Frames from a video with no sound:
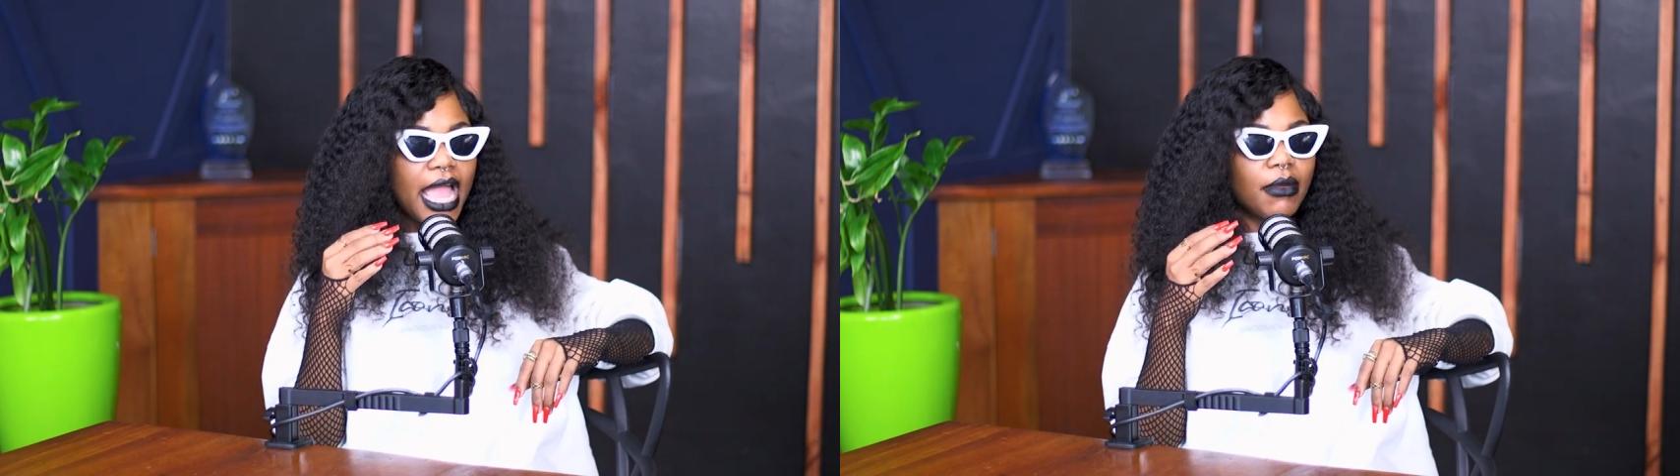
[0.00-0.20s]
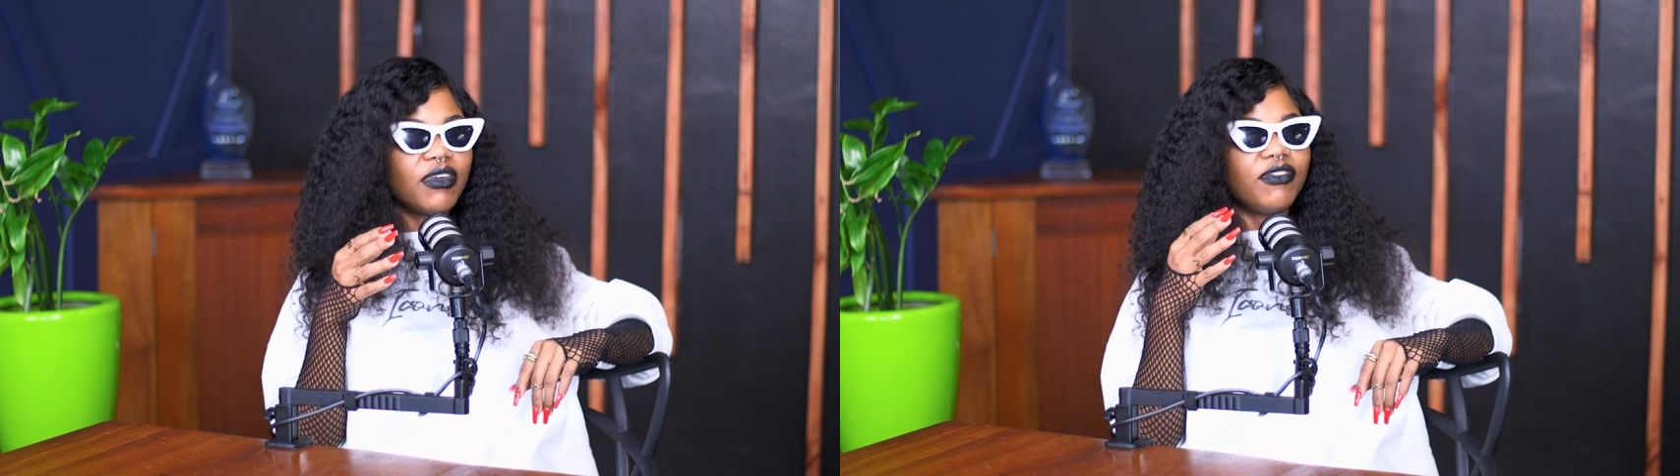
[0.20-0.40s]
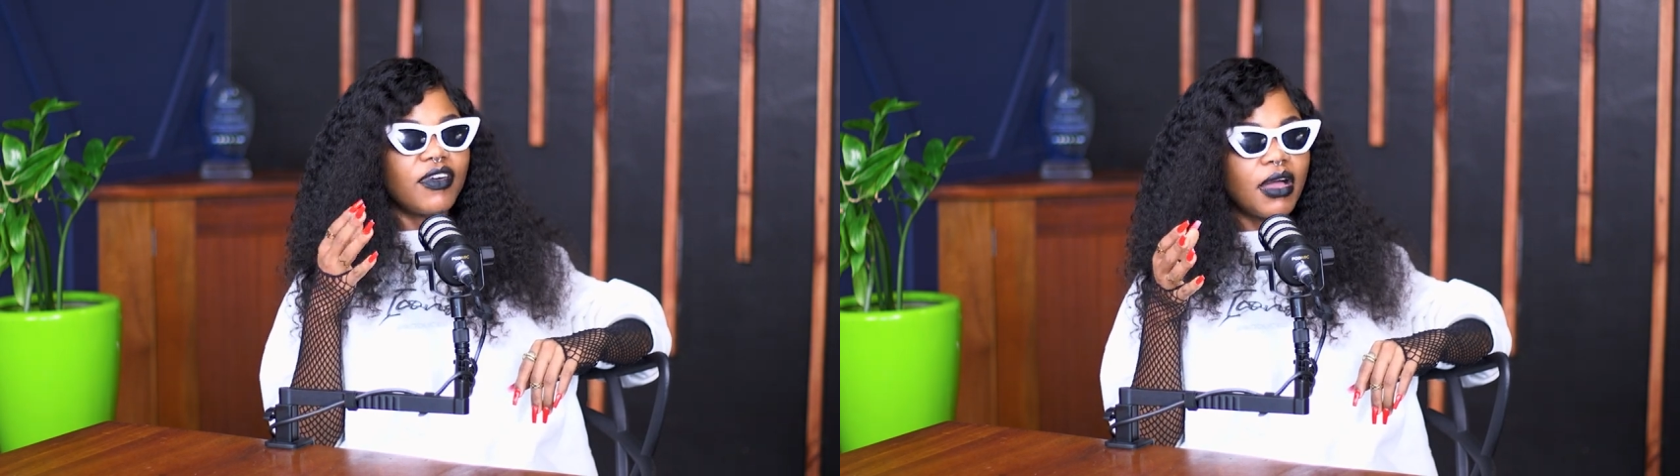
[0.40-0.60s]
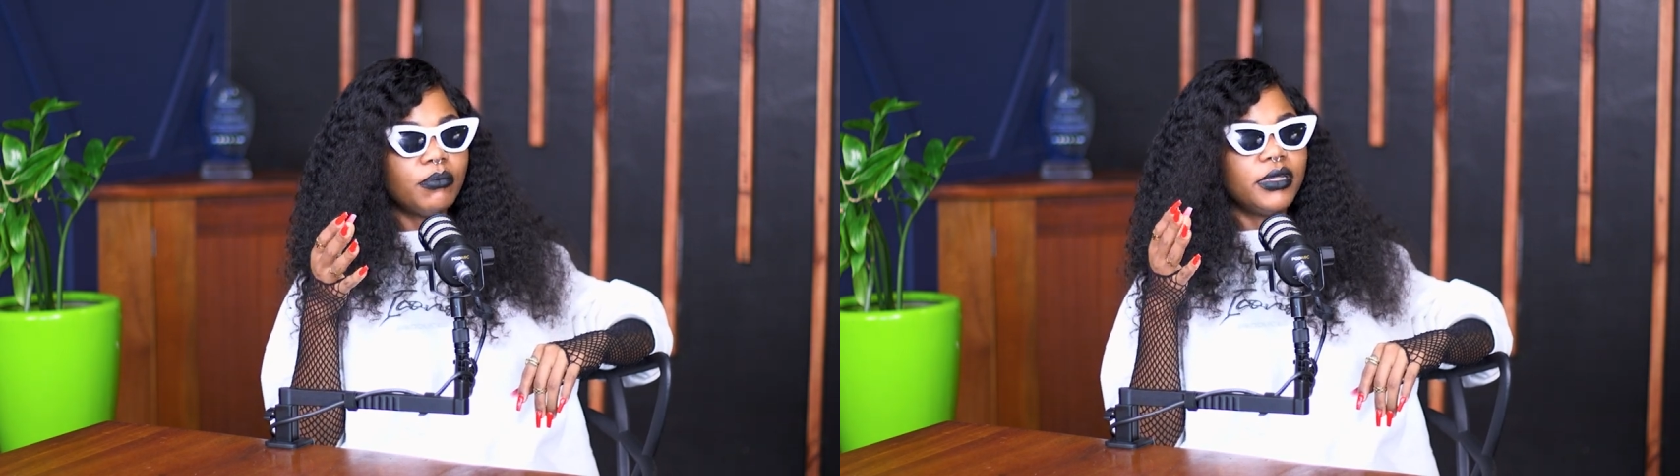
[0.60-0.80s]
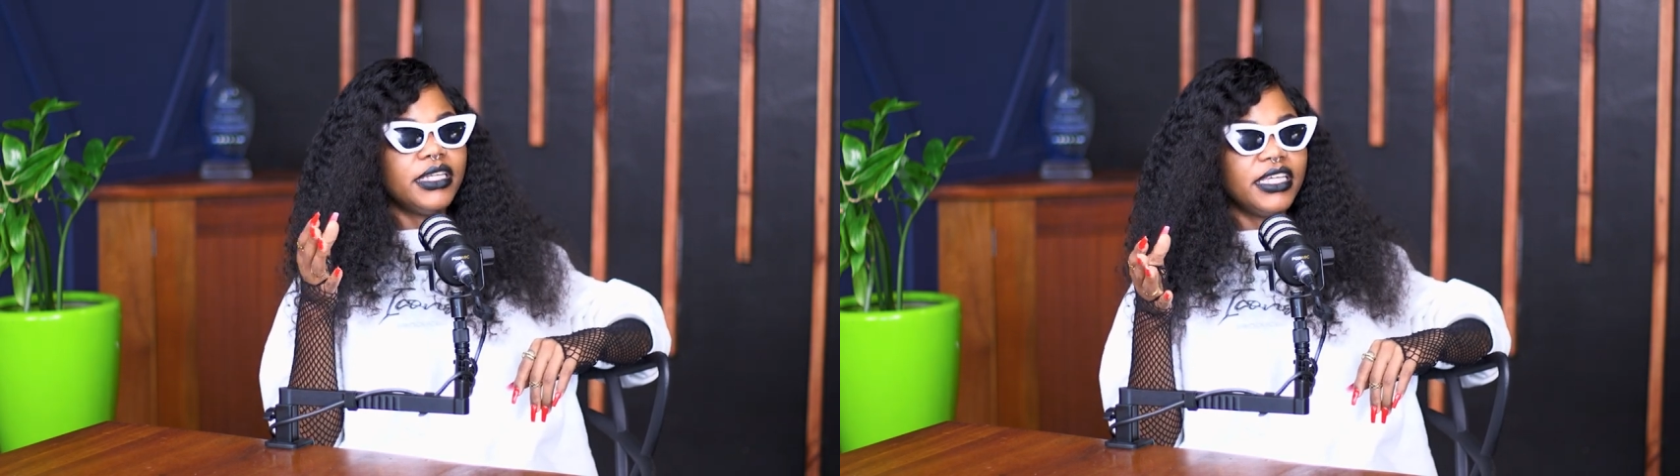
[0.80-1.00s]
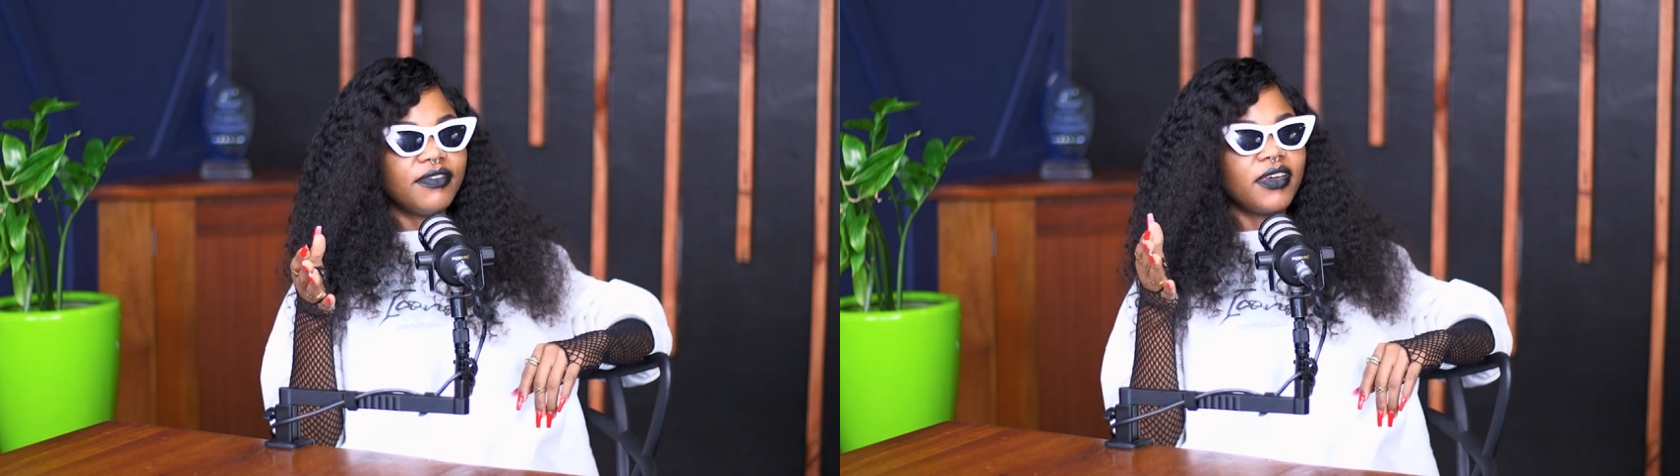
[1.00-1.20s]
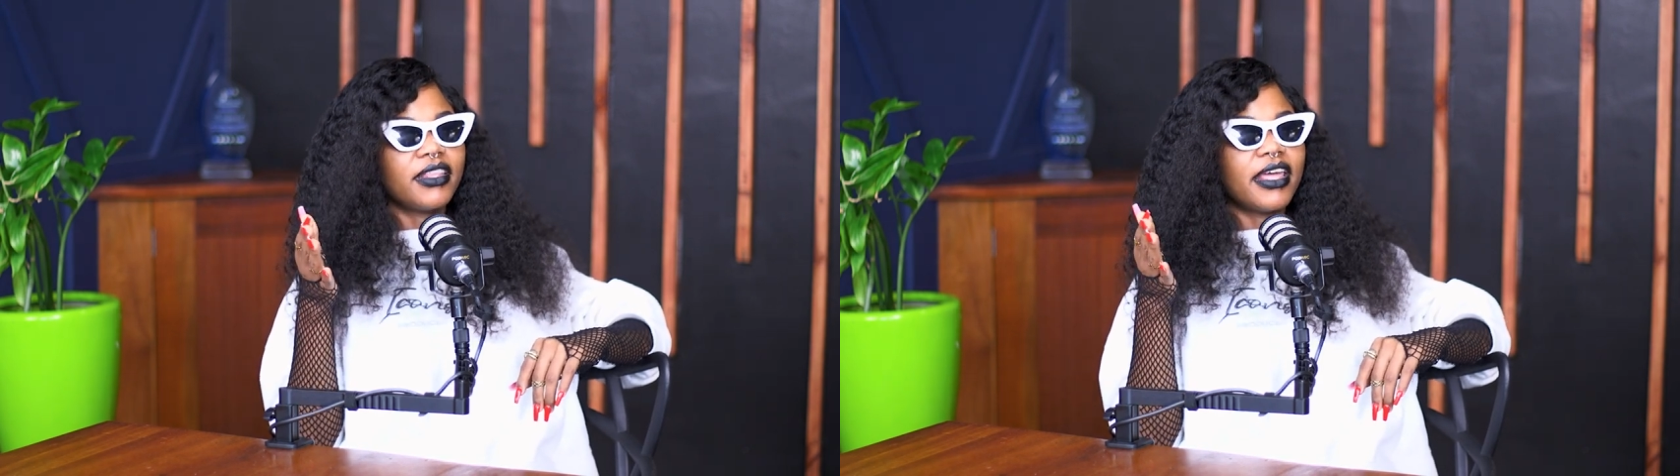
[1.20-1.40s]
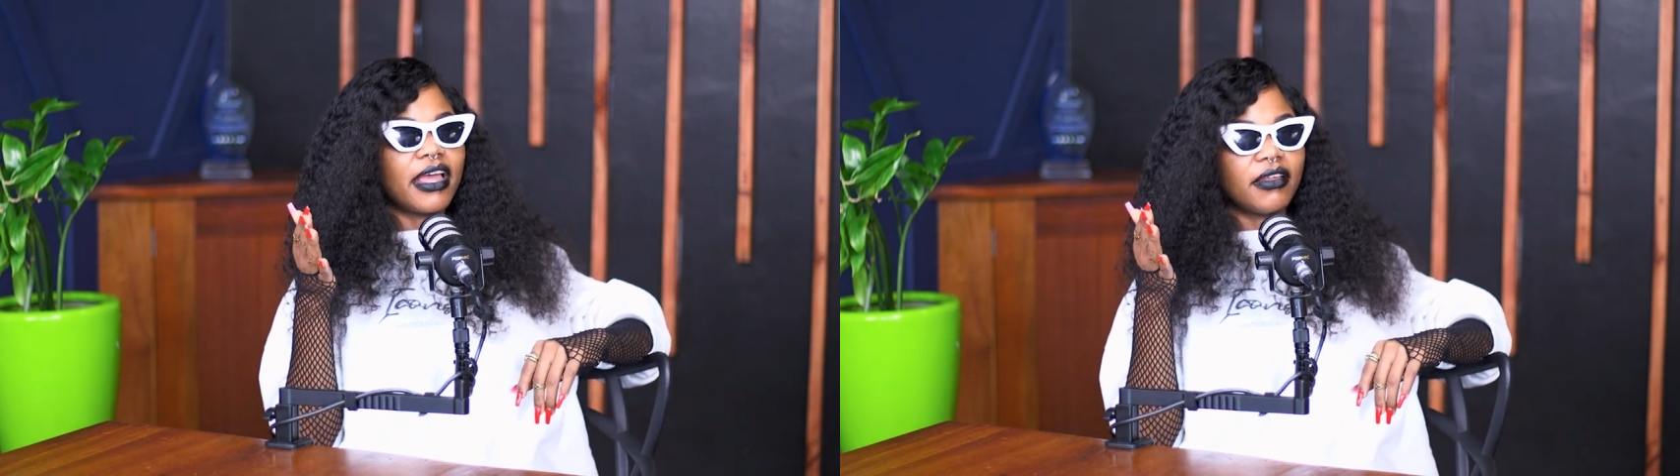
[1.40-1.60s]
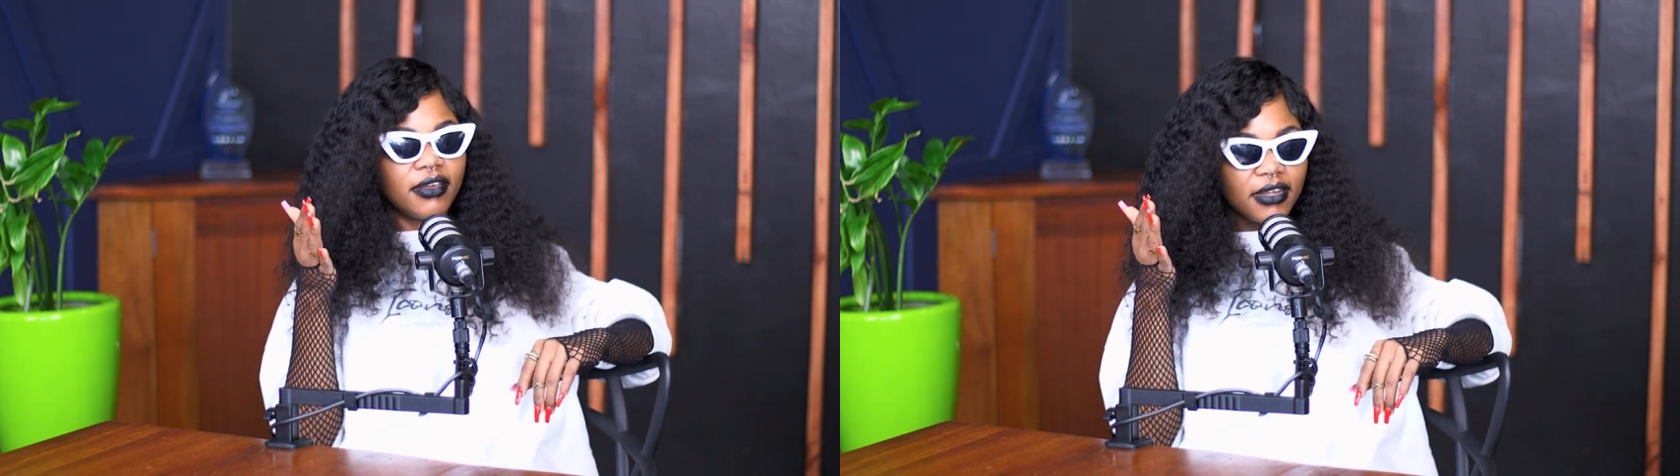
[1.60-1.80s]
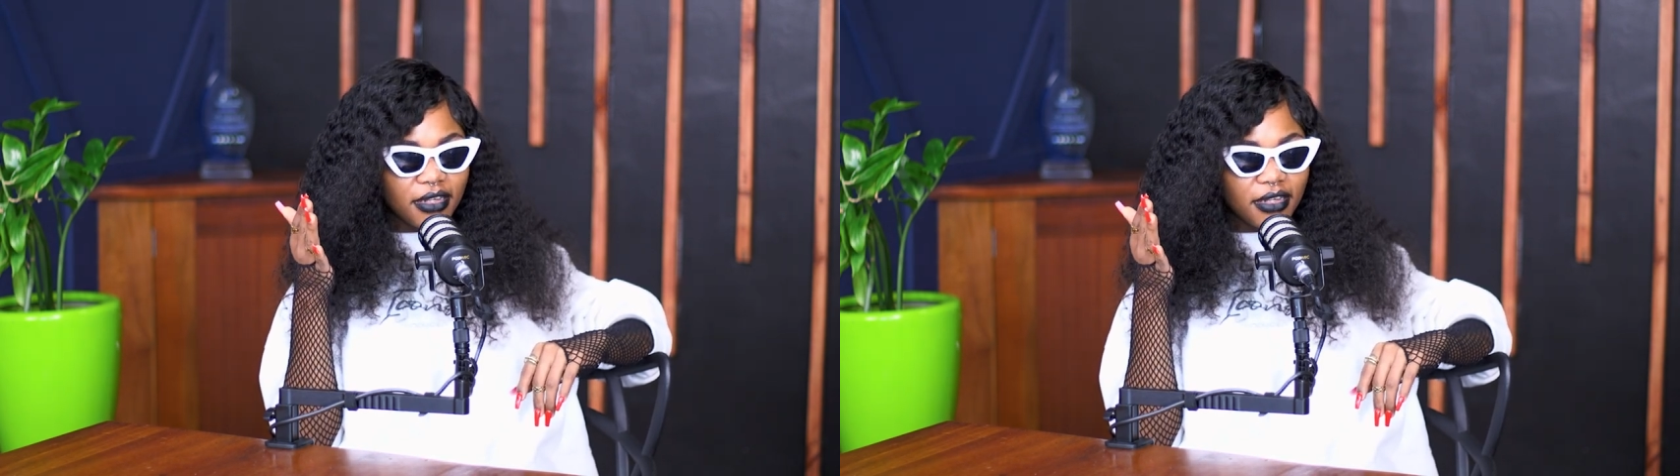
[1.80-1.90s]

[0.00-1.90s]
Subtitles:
I am a firm believer that